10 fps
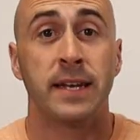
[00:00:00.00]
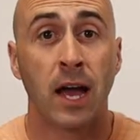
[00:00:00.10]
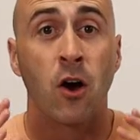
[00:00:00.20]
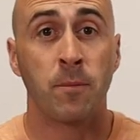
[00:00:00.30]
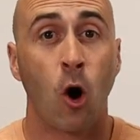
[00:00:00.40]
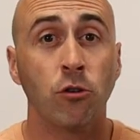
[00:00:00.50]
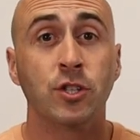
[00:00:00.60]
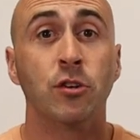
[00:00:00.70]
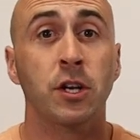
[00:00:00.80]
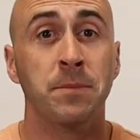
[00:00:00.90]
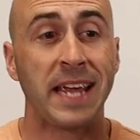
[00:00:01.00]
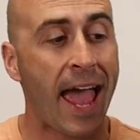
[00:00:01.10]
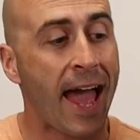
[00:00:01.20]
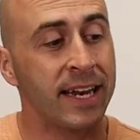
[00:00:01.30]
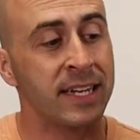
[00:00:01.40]
Now, I'm also gonna be
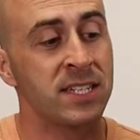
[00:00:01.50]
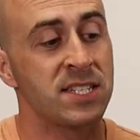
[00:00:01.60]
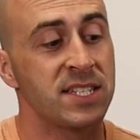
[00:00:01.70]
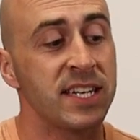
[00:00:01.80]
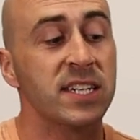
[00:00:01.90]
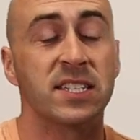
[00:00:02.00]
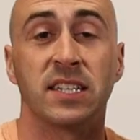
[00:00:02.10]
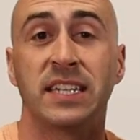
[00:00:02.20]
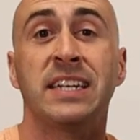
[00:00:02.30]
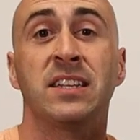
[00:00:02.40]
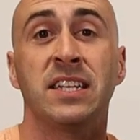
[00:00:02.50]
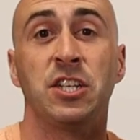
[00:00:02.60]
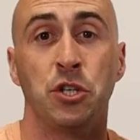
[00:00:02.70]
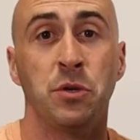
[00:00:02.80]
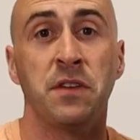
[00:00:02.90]
adding six Lian Li
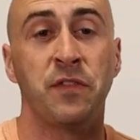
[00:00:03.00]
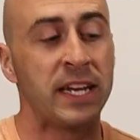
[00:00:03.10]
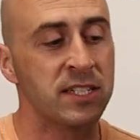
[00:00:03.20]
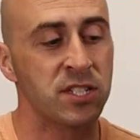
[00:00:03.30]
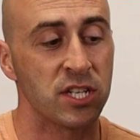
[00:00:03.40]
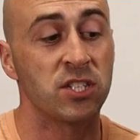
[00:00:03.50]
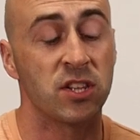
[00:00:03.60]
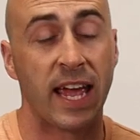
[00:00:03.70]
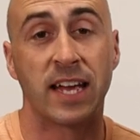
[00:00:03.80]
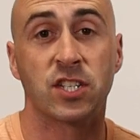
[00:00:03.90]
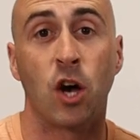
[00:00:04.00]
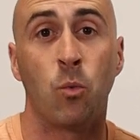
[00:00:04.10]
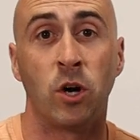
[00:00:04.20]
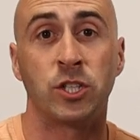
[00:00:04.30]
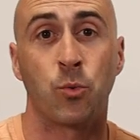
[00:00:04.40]
Uni fans. These are the S L
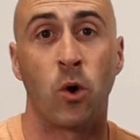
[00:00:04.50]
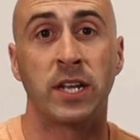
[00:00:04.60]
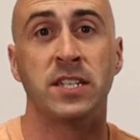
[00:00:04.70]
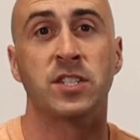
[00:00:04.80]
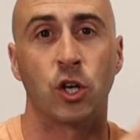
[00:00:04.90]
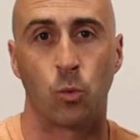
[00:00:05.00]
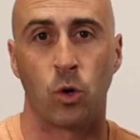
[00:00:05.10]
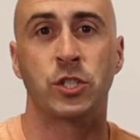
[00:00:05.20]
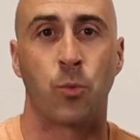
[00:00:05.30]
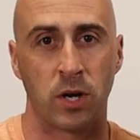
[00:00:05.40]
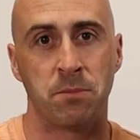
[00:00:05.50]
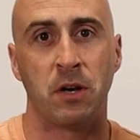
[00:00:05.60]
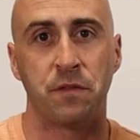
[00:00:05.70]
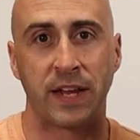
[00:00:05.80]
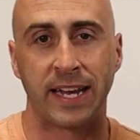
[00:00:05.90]
one twenties, they're one twenty
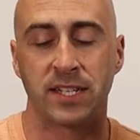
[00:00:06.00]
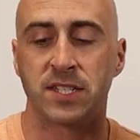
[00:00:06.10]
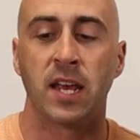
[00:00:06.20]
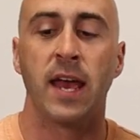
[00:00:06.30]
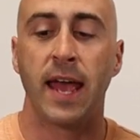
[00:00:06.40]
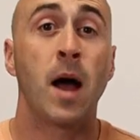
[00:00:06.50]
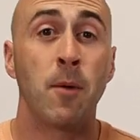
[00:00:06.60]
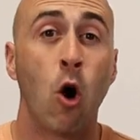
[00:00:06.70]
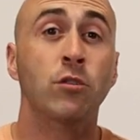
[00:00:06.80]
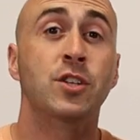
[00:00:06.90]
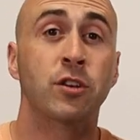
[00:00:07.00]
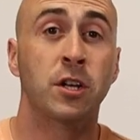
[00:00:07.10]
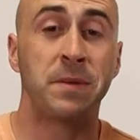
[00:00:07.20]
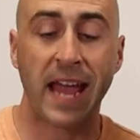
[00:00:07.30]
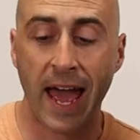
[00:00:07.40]
mil fans. I'm also
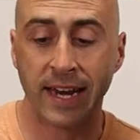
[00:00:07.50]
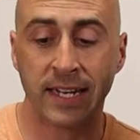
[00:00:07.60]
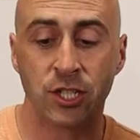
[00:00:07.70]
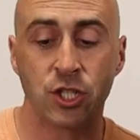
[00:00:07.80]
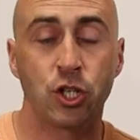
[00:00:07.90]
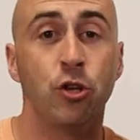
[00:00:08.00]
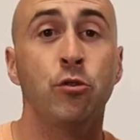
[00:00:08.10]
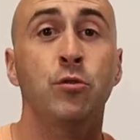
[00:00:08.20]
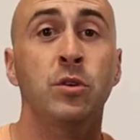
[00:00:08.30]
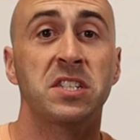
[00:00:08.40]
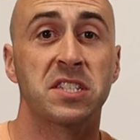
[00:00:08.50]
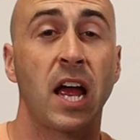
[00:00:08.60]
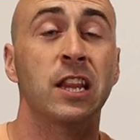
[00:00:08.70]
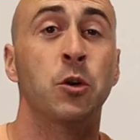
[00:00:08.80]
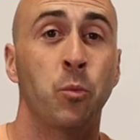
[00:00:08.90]
gonna be adding two
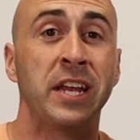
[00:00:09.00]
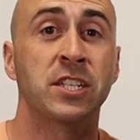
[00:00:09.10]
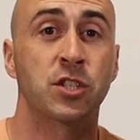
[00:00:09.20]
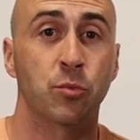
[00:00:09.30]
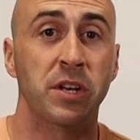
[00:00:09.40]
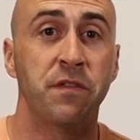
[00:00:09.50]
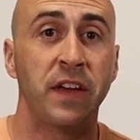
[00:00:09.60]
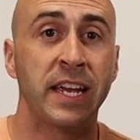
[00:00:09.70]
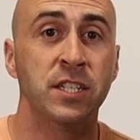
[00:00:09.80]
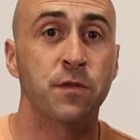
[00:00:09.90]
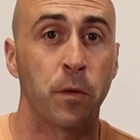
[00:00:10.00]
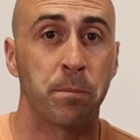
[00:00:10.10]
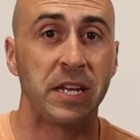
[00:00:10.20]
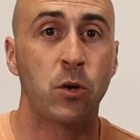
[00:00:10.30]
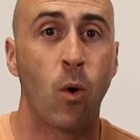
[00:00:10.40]
Silent Wings three fans
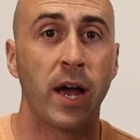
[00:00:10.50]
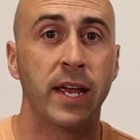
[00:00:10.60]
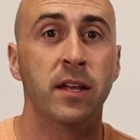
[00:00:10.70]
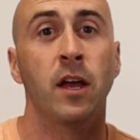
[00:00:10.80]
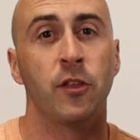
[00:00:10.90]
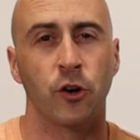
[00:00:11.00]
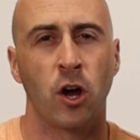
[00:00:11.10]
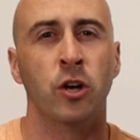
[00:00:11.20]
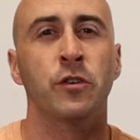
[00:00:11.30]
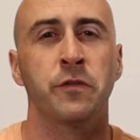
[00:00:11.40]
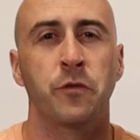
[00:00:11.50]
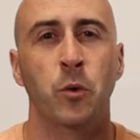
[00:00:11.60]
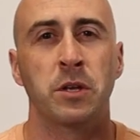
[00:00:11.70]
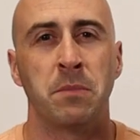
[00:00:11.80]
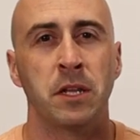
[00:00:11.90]
from Be Quiet. They're one hundred
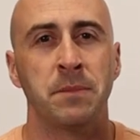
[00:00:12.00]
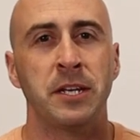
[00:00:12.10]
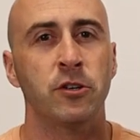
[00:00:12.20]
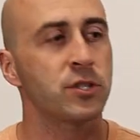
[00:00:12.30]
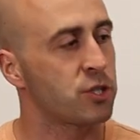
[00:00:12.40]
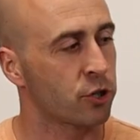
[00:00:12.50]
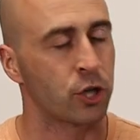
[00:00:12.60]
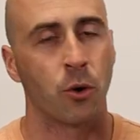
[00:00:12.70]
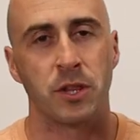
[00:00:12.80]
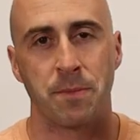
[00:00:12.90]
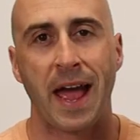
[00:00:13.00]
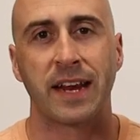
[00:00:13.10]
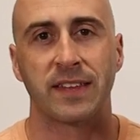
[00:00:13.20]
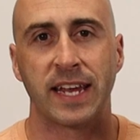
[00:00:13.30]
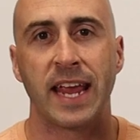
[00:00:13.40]
forty millimeters. They're gonna go in the
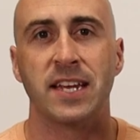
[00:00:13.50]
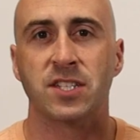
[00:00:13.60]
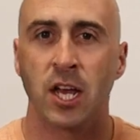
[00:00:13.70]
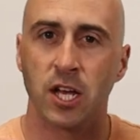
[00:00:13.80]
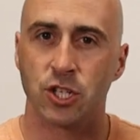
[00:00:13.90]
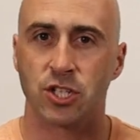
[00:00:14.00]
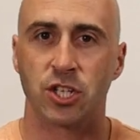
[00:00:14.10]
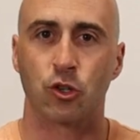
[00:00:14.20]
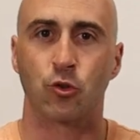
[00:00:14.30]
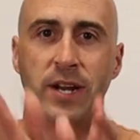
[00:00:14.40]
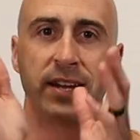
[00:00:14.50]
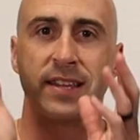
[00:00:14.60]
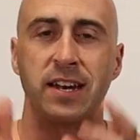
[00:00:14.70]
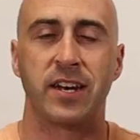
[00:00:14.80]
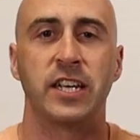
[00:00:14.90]
back of the case just to
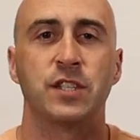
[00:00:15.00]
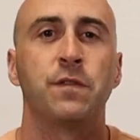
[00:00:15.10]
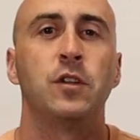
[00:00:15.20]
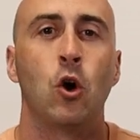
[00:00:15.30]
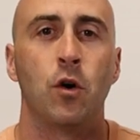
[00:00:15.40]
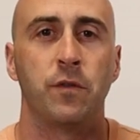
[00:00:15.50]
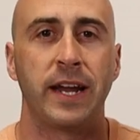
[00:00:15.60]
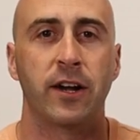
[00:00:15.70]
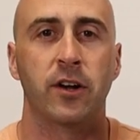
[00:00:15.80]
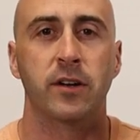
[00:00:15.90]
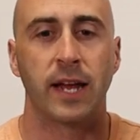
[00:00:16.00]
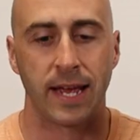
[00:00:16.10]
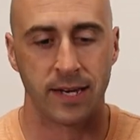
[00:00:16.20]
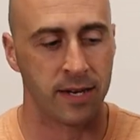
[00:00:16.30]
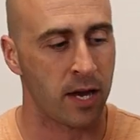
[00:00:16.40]
create that nice flow of air
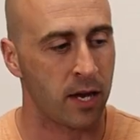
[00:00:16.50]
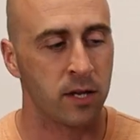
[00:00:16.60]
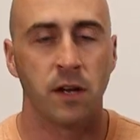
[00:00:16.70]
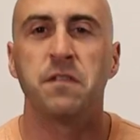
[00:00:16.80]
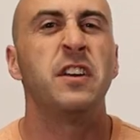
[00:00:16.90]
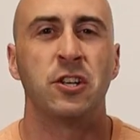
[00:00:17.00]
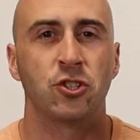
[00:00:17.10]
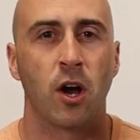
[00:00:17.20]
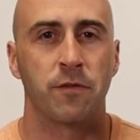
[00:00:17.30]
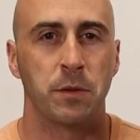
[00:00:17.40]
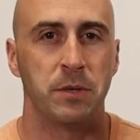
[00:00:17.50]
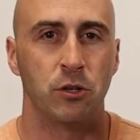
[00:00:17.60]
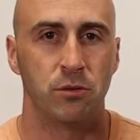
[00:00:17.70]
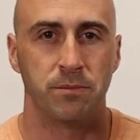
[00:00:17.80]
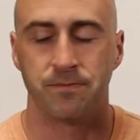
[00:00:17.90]
and uh, finish off the
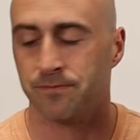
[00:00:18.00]
build.